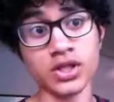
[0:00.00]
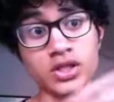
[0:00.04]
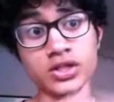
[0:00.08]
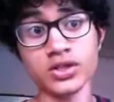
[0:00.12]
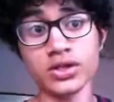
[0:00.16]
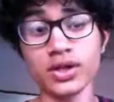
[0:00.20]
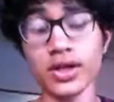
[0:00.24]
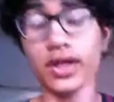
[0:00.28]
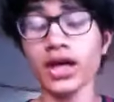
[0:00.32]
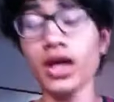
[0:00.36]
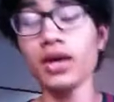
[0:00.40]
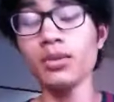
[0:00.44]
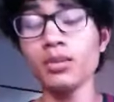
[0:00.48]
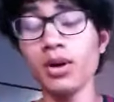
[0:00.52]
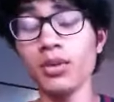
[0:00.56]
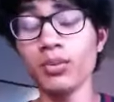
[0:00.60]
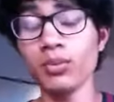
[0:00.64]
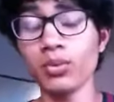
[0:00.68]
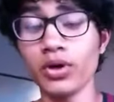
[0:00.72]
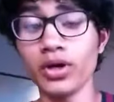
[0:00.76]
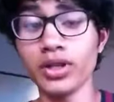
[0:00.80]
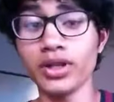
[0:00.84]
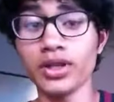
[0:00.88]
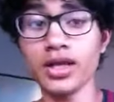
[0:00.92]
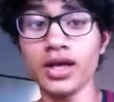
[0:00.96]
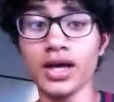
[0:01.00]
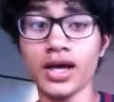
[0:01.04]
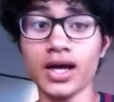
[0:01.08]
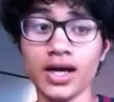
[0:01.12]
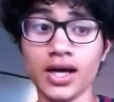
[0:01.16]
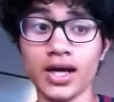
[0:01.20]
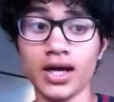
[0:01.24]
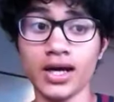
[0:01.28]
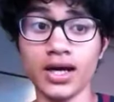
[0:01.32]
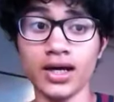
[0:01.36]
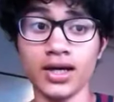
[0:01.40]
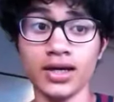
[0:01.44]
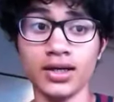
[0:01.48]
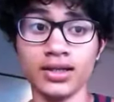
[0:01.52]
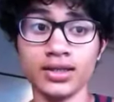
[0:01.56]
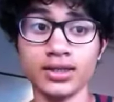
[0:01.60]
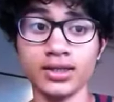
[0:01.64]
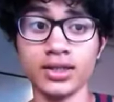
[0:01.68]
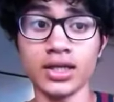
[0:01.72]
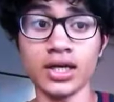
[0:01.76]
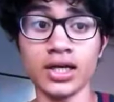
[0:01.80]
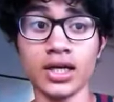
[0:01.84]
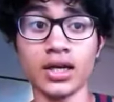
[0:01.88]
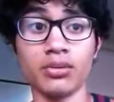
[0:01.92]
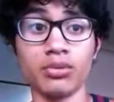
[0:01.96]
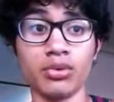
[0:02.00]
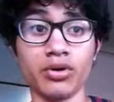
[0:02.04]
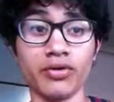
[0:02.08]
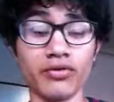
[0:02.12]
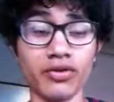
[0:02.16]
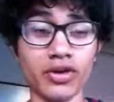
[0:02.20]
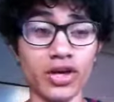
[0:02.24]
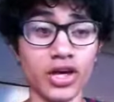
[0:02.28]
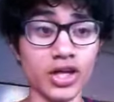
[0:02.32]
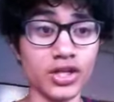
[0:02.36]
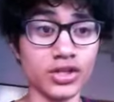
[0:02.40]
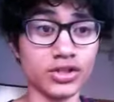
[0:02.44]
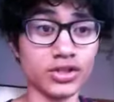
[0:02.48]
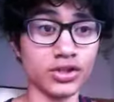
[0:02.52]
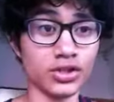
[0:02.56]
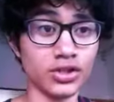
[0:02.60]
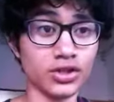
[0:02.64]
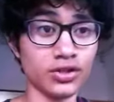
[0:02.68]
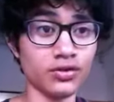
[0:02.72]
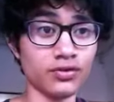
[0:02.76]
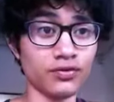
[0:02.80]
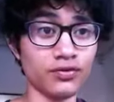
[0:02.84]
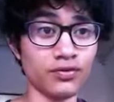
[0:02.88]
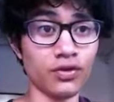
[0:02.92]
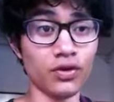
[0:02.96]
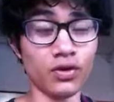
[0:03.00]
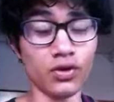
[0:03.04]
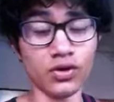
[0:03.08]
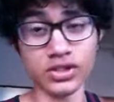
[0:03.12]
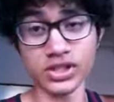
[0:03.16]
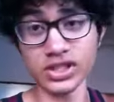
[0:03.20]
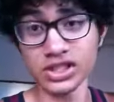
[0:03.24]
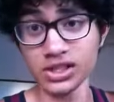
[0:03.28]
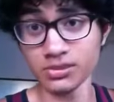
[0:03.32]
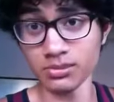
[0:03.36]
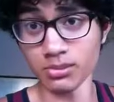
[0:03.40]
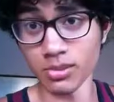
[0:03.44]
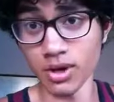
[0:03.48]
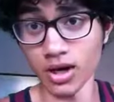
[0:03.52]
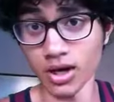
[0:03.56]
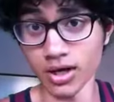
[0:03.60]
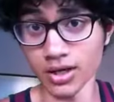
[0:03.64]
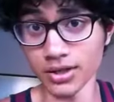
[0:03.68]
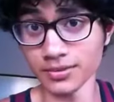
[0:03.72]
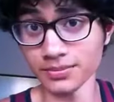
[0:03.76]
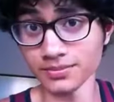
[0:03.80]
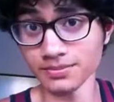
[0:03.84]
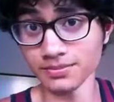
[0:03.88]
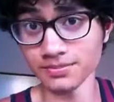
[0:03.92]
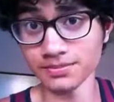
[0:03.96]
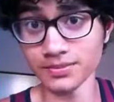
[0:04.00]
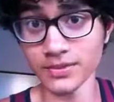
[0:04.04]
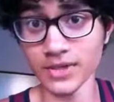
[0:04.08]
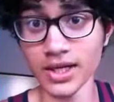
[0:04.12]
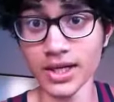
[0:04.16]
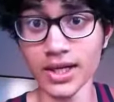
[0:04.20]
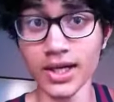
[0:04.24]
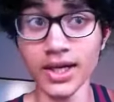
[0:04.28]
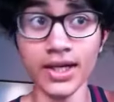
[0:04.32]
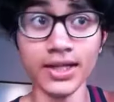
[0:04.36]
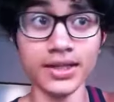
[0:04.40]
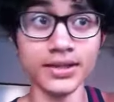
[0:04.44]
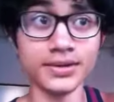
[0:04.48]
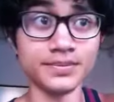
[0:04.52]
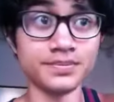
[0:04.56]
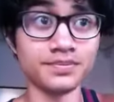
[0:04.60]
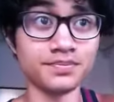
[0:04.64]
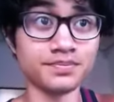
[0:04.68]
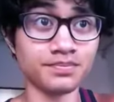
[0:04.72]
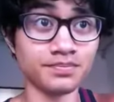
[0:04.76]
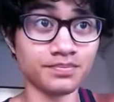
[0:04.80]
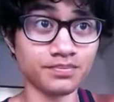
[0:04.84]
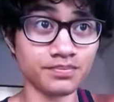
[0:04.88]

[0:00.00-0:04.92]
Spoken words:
So I came up with an abbreviation for SMART. And